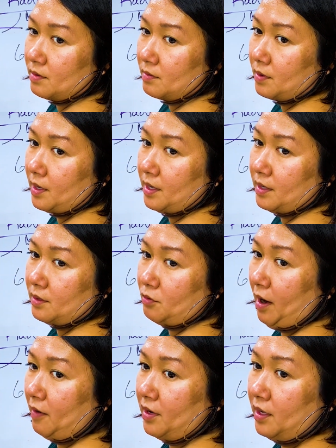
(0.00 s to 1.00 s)
right?
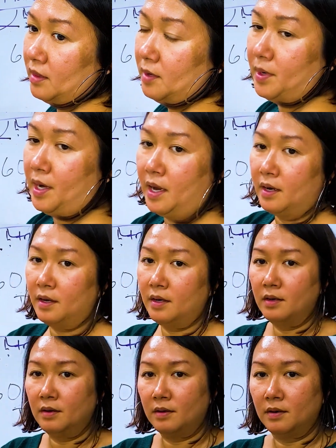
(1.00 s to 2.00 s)
Gravity eliminated,
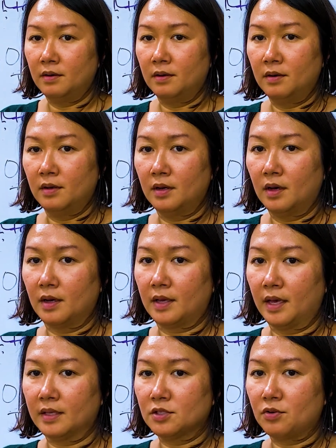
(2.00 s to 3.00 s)

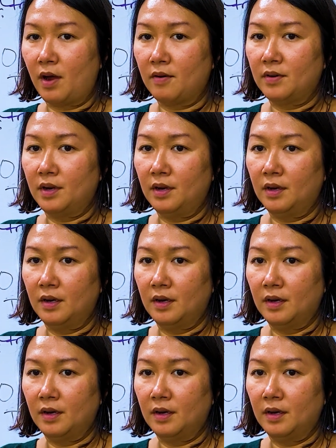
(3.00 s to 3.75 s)
against gravity,